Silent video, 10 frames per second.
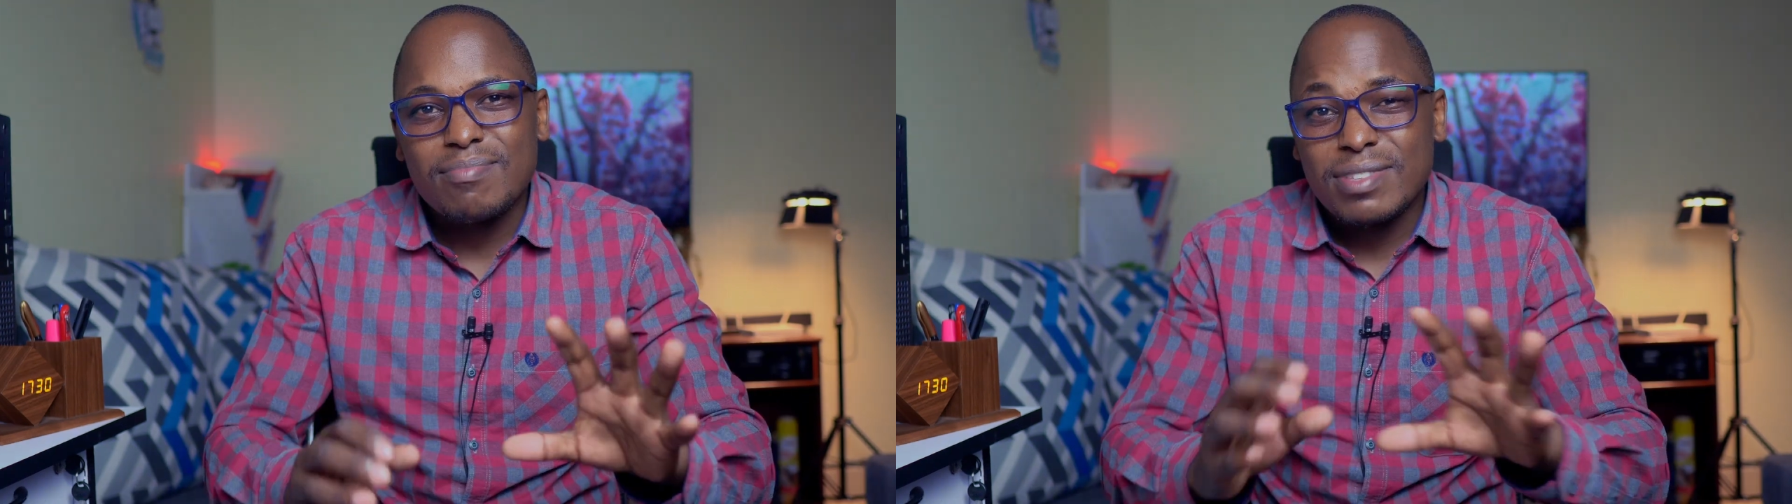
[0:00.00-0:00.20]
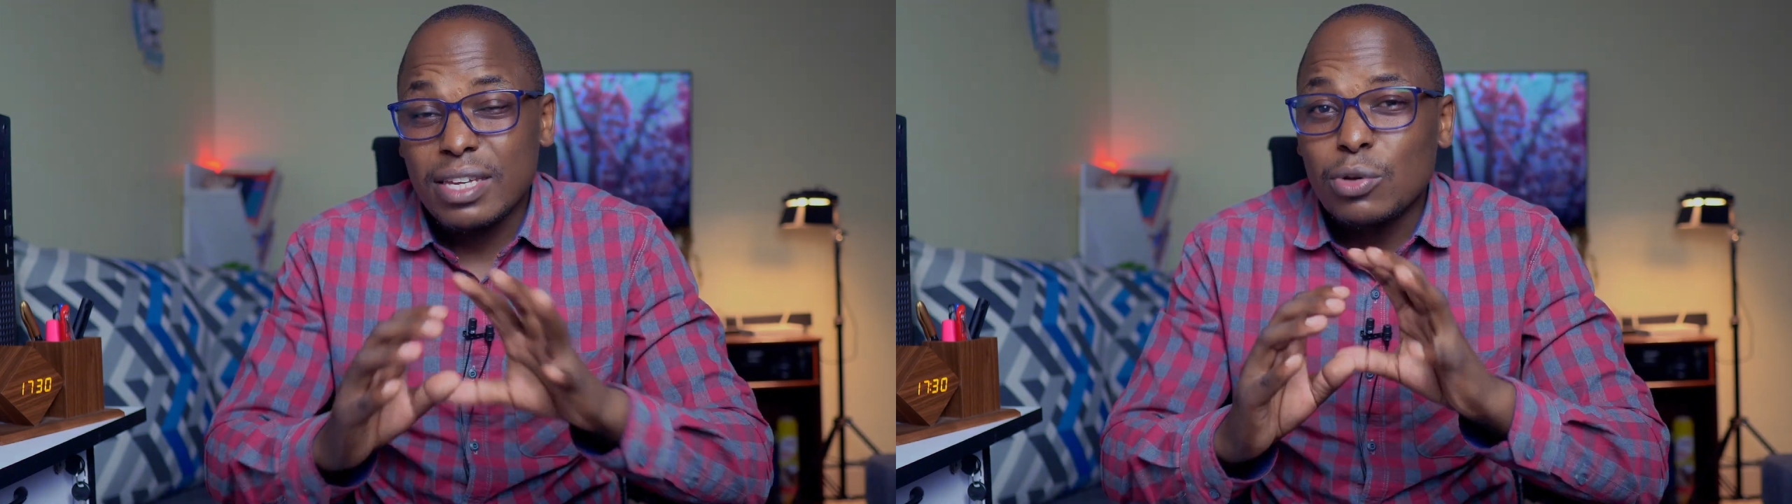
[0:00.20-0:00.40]

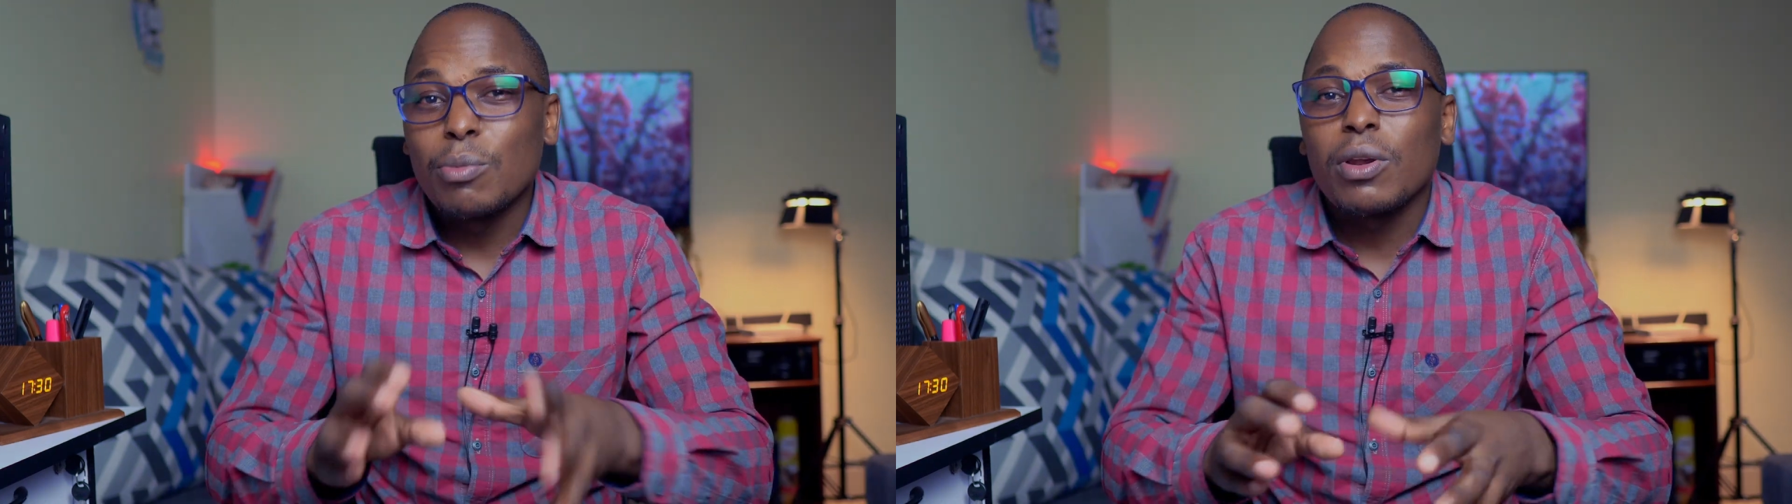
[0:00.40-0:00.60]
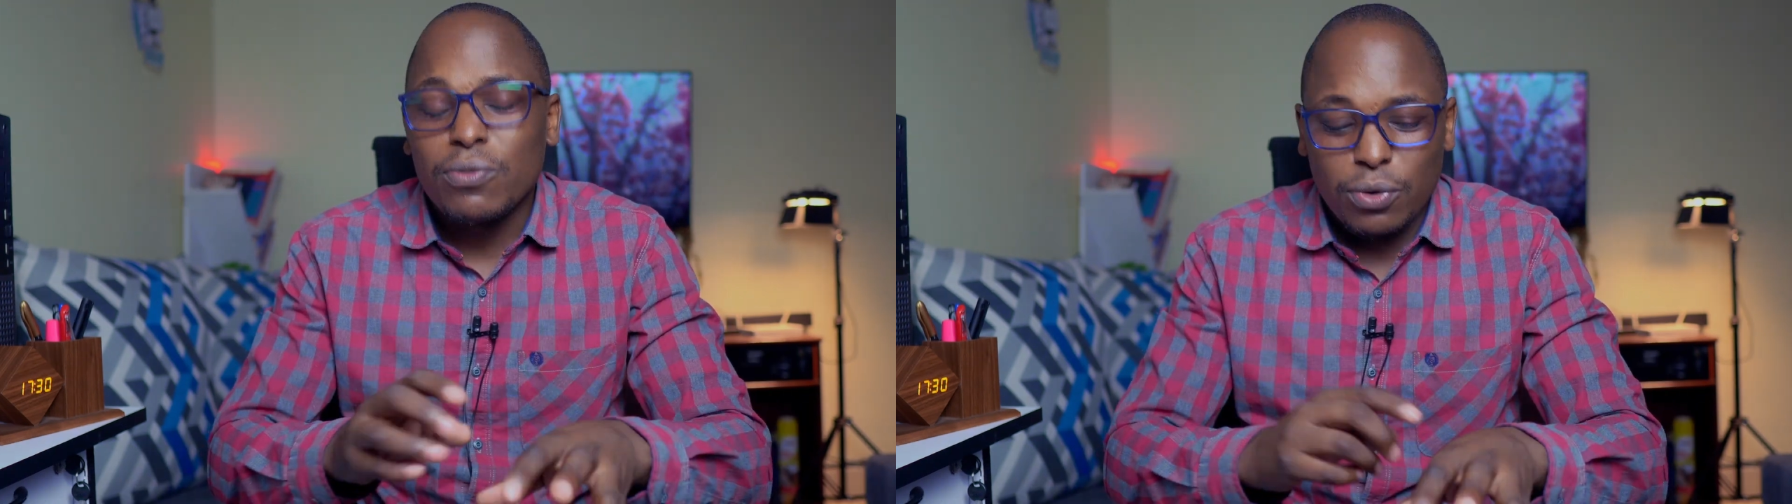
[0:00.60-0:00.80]
It's a
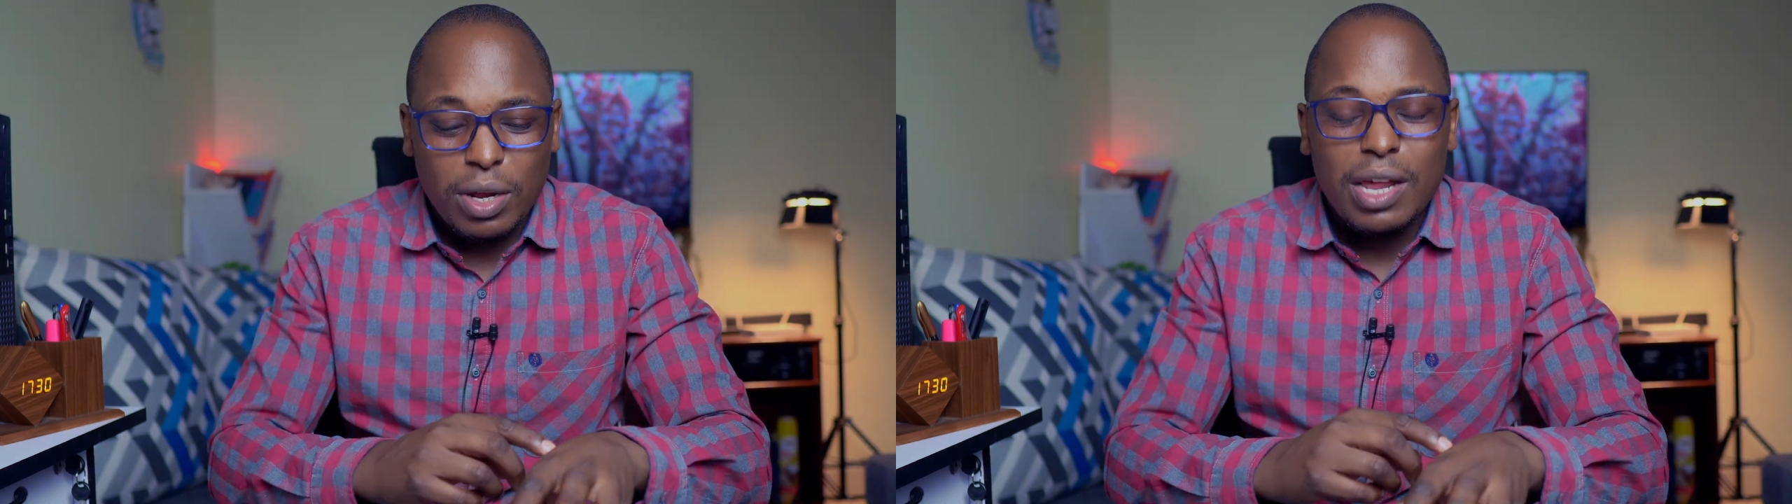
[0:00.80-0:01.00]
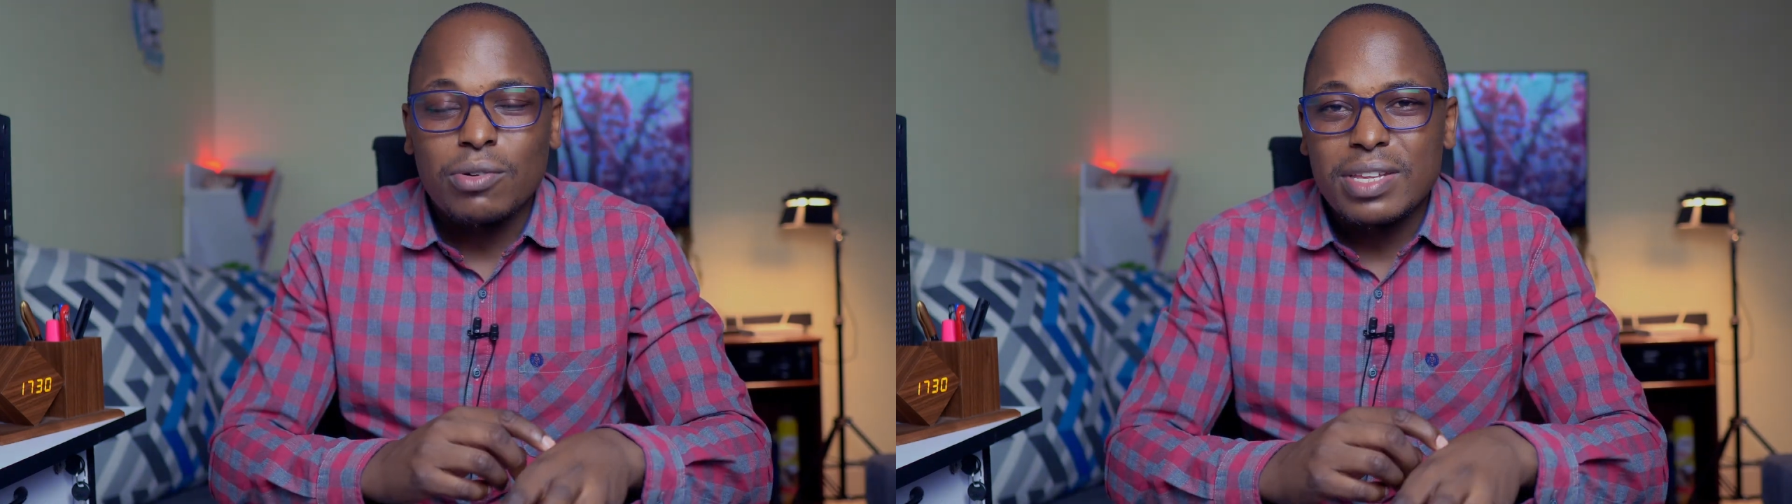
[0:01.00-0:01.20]
normal
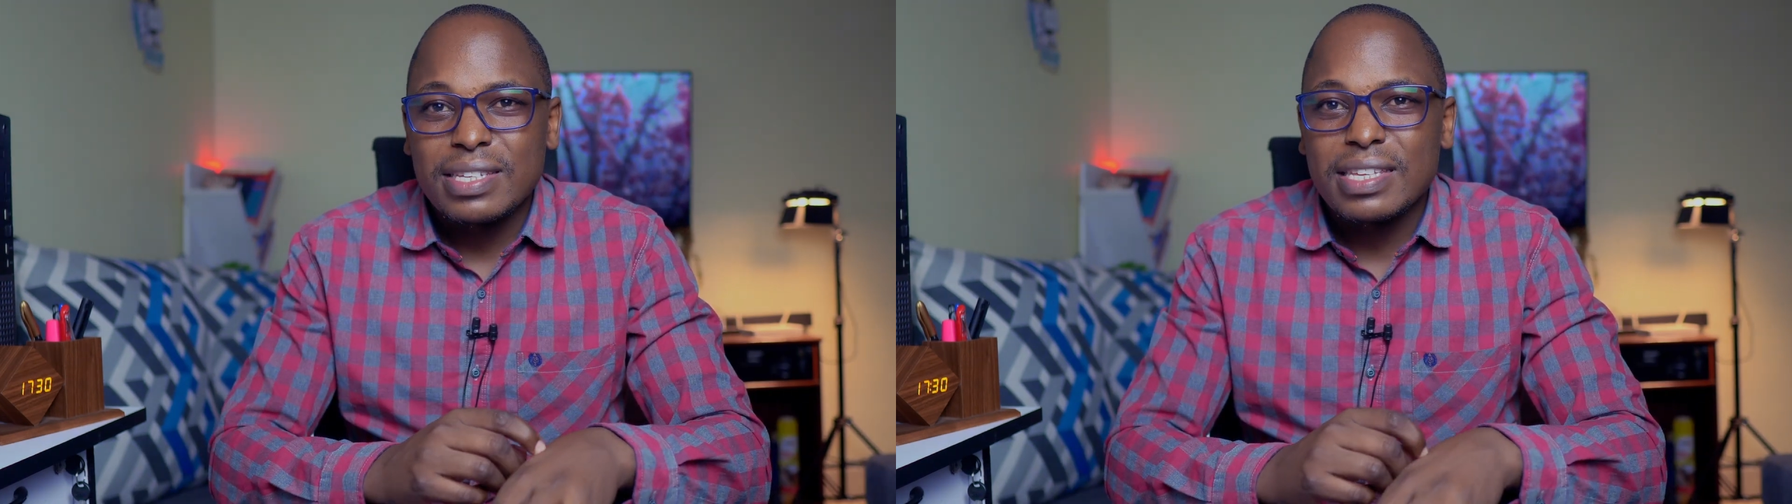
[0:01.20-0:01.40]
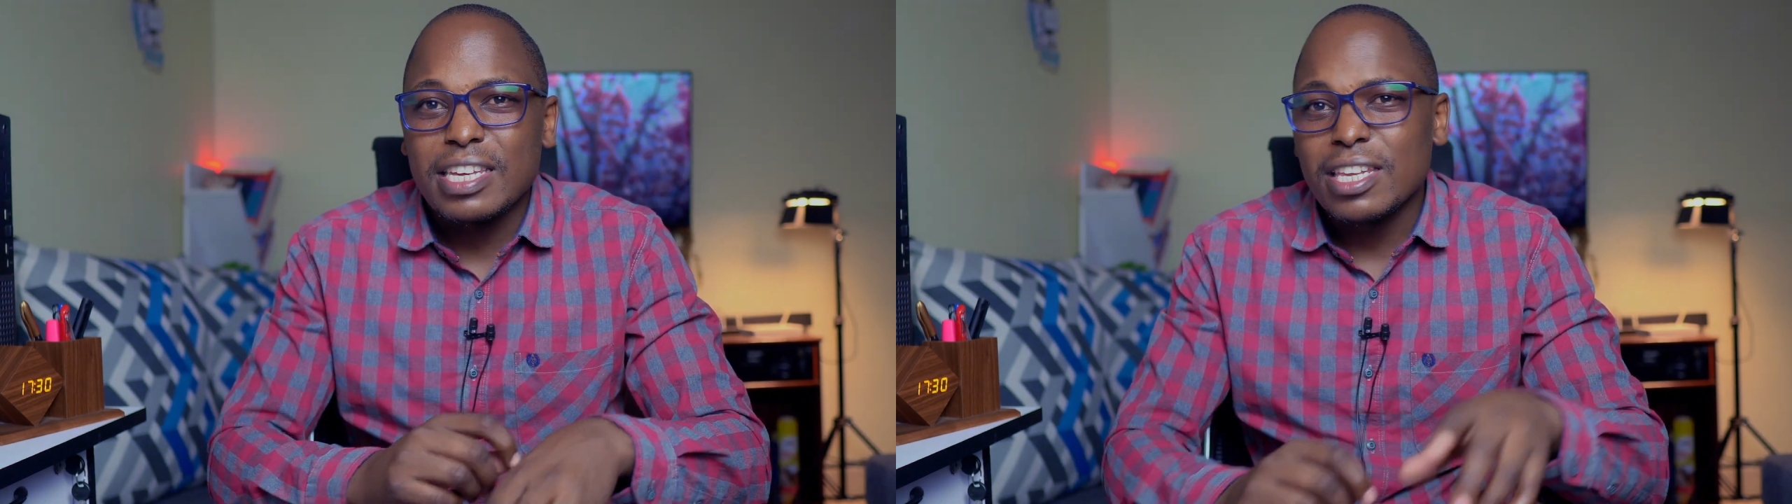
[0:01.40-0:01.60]
flora on your
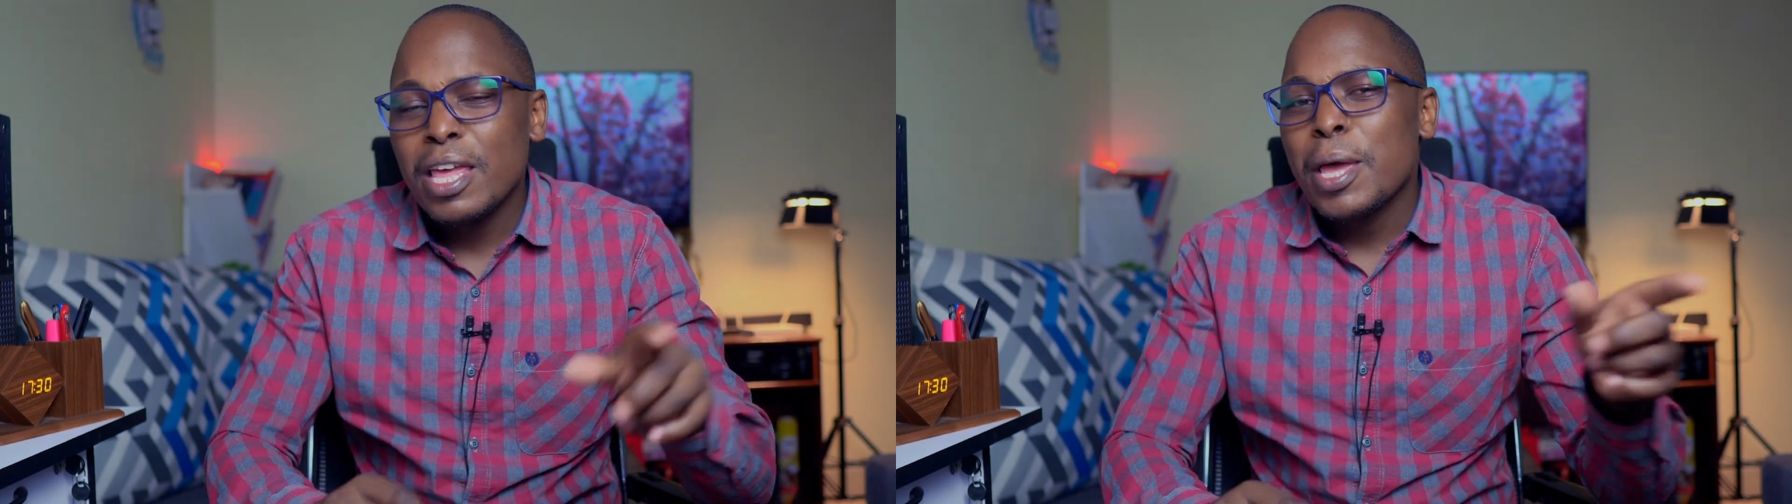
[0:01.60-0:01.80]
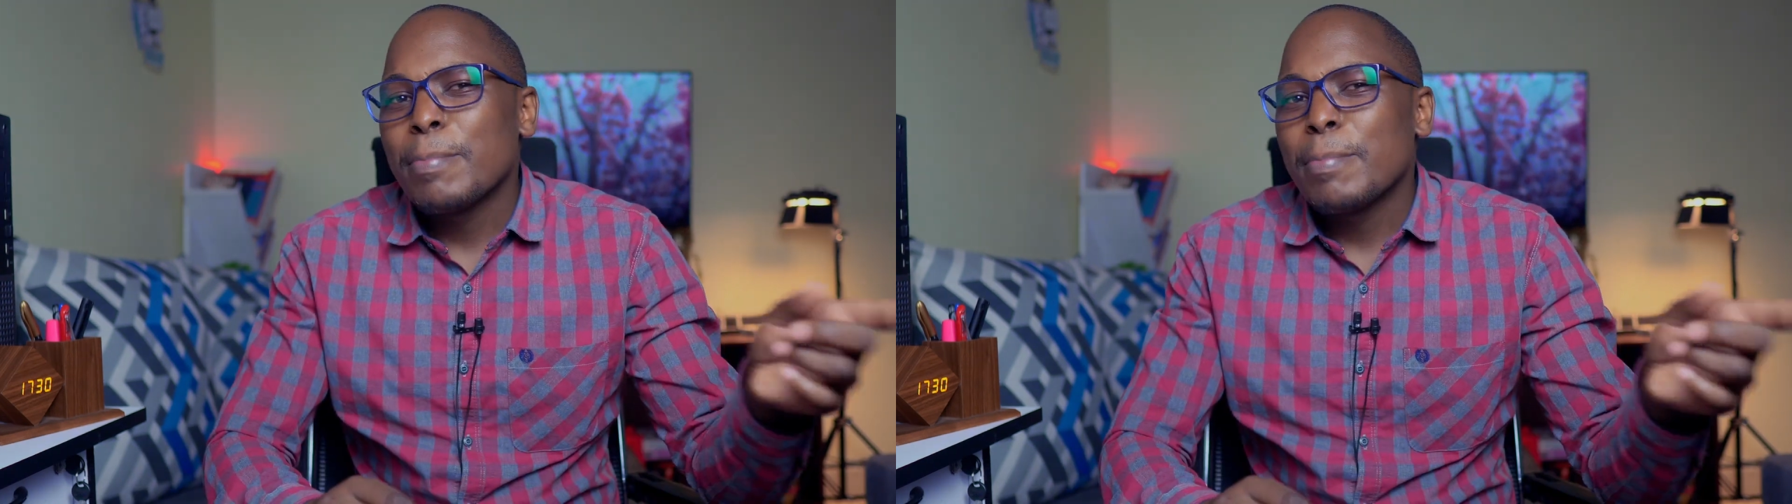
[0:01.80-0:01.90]
skin,